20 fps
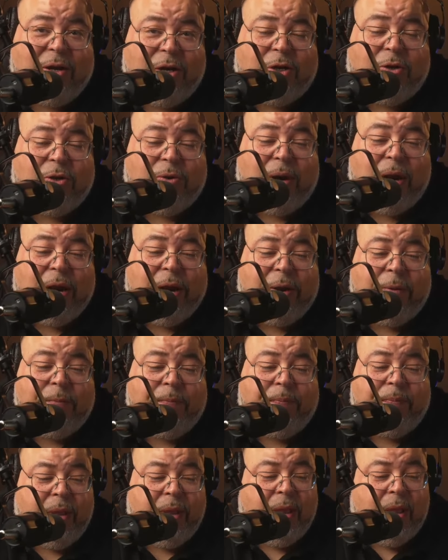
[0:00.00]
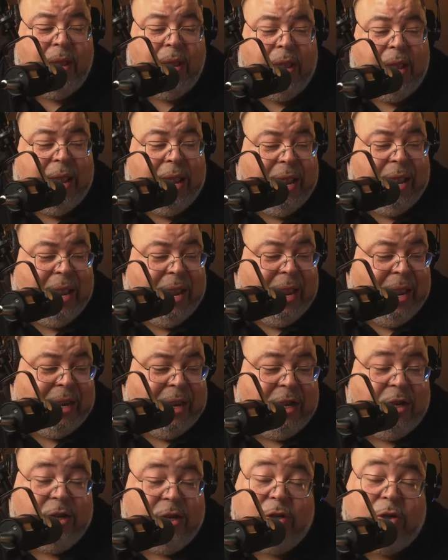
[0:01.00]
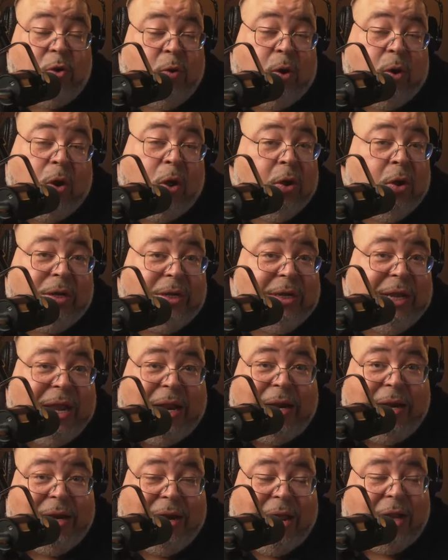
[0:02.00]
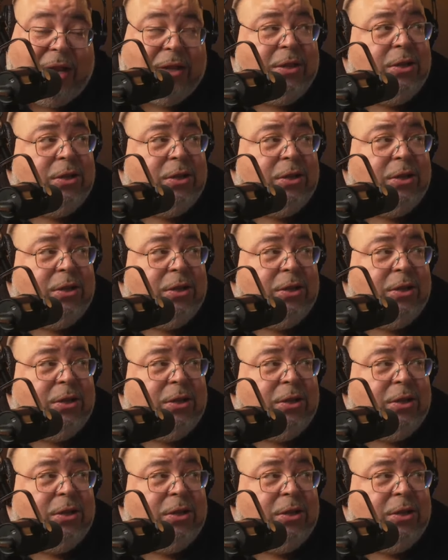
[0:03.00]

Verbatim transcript: Dre and he is no longer signed to Dr.